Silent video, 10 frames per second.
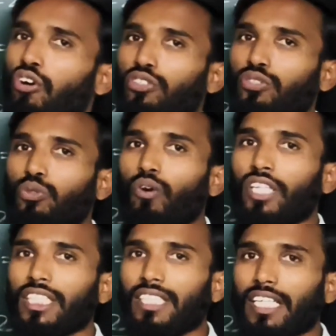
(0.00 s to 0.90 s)
also. What
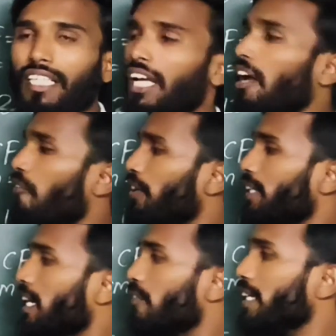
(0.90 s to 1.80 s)
is that? When
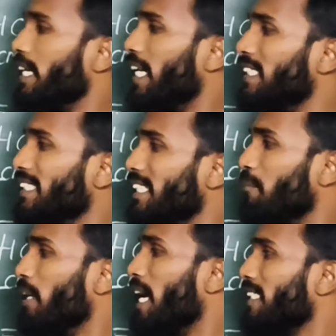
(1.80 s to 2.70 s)
they're giving
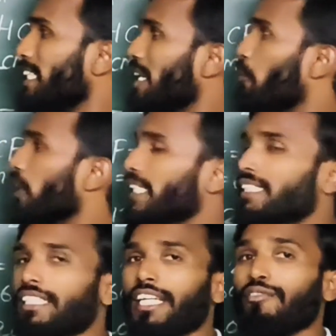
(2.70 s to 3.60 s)
LCM and asking about
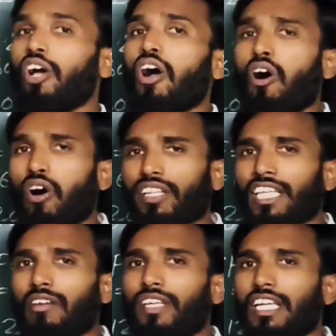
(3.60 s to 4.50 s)
HCF, or
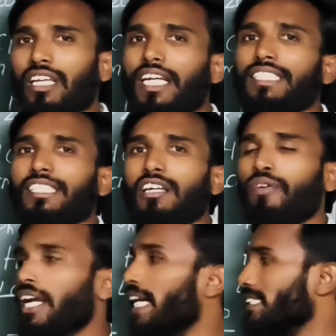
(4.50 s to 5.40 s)
they're giving HCF
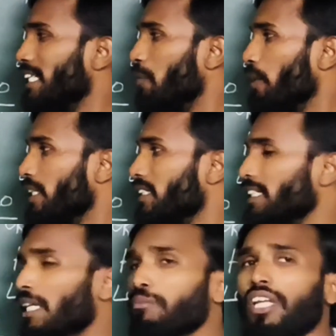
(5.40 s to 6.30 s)
and asking about
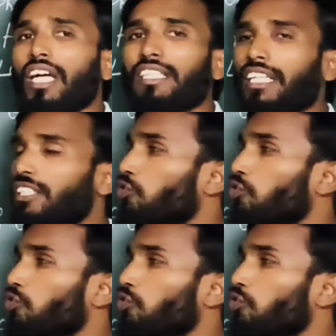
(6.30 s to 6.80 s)
LCM, then